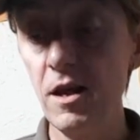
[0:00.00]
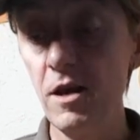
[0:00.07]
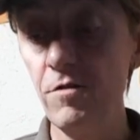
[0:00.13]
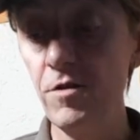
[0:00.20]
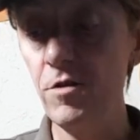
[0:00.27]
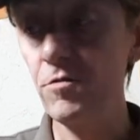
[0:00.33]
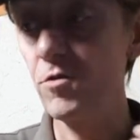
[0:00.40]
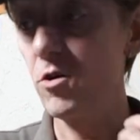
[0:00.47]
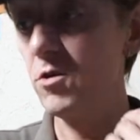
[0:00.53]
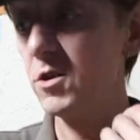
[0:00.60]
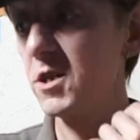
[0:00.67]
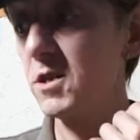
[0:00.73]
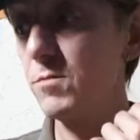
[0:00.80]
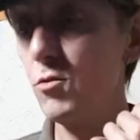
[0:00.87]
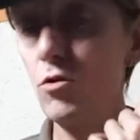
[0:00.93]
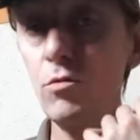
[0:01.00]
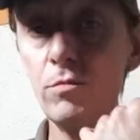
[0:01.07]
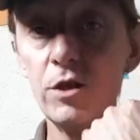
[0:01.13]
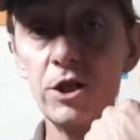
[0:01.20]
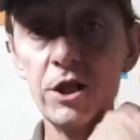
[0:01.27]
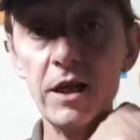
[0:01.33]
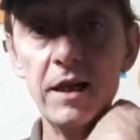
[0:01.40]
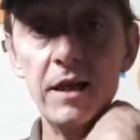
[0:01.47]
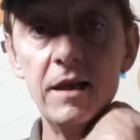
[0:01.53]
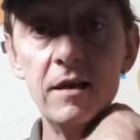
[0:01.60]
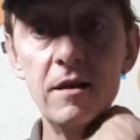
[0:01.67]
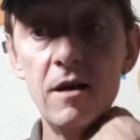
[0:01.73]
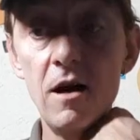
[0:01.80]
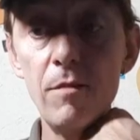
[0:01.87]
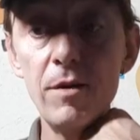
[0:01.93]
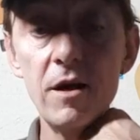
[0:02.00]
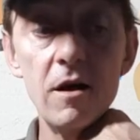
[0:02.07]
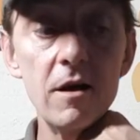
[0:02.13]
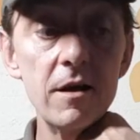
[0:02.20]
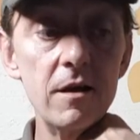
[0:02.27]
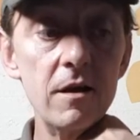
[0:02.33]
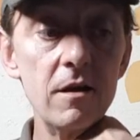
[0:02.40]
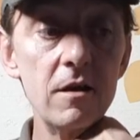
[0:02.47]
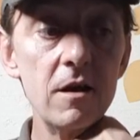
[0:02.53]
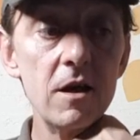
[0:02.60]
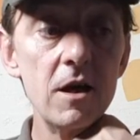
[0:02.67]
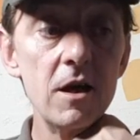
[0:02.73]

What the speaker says: If you've got a small machine, I mean, I